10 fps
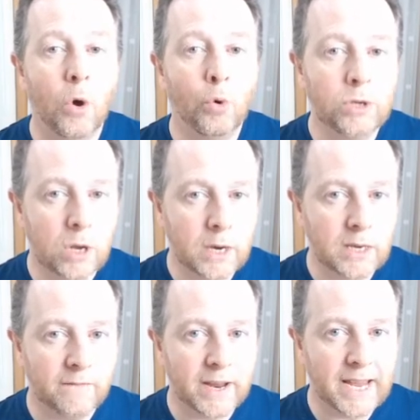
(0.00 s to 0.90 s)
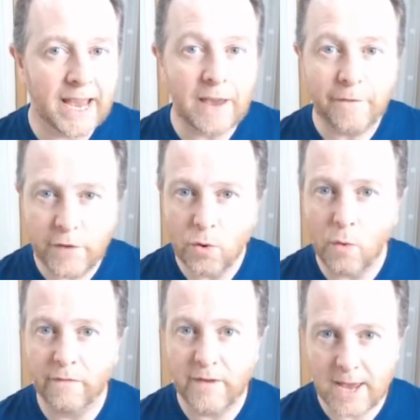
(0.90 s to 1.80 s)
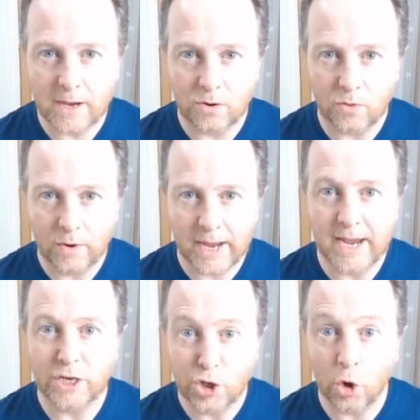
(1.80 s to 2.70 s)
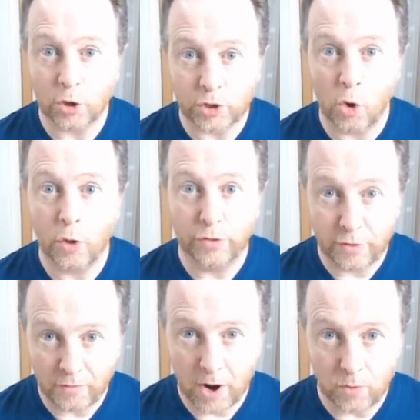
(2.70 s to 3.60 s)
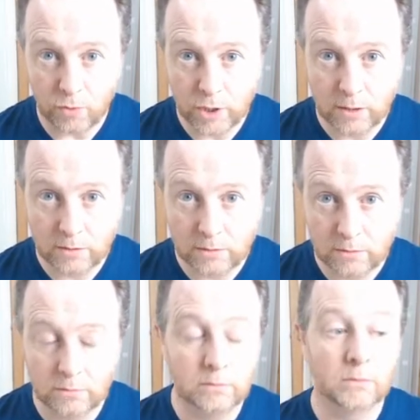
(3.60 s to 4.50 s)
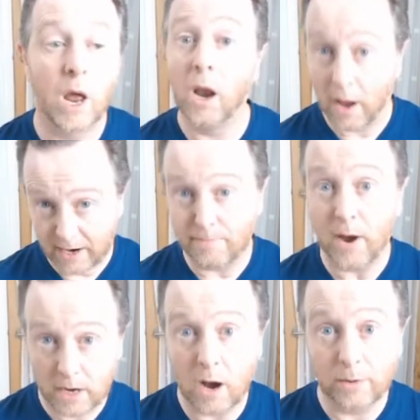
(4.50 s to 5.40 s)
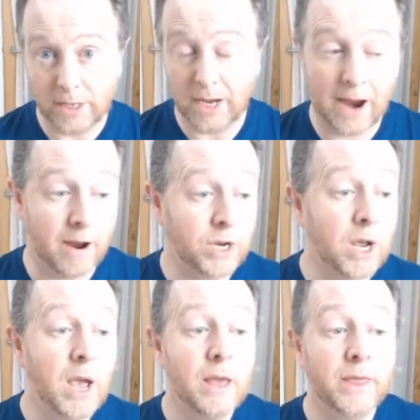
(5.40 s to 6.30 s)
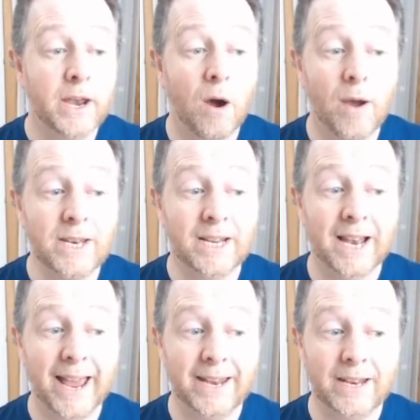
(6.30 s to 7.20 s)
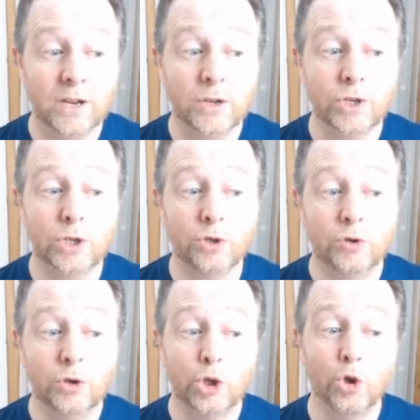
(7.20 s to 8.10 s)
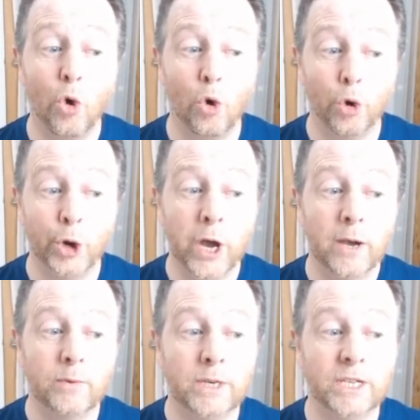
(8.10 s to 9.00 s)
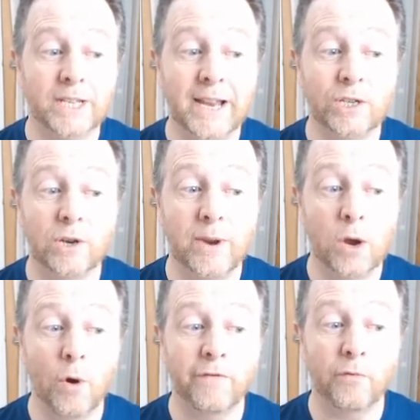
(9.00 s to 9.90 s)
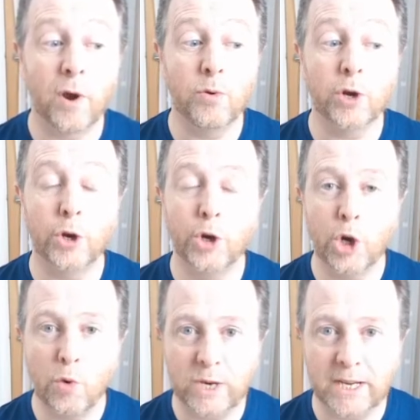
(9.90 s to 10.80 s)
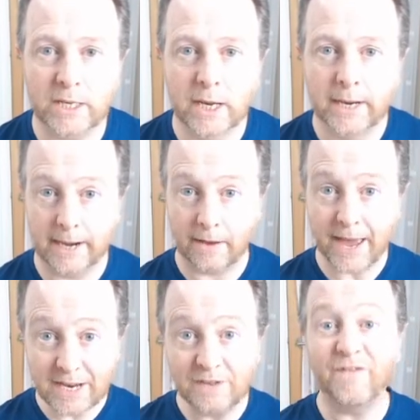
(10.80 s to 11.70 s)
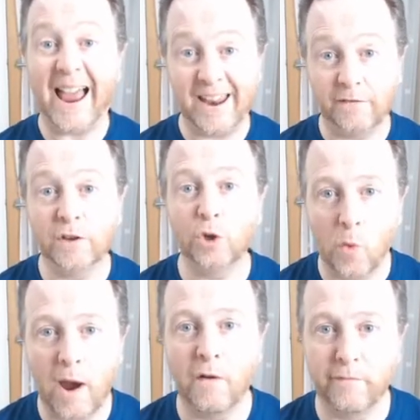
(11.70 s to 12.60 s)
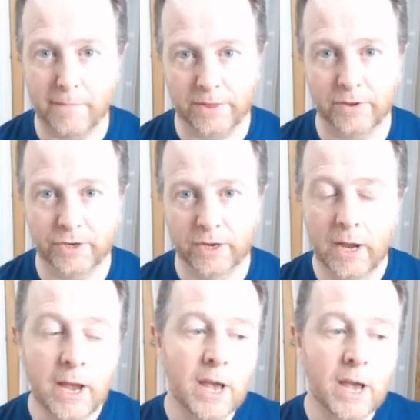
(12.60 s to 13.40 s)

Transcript: Alternatively, if your vehicle is not on the road, like my car was in the garage, then I declared it SORN, which is statutory off-road notice. Now that is valid for 12 months.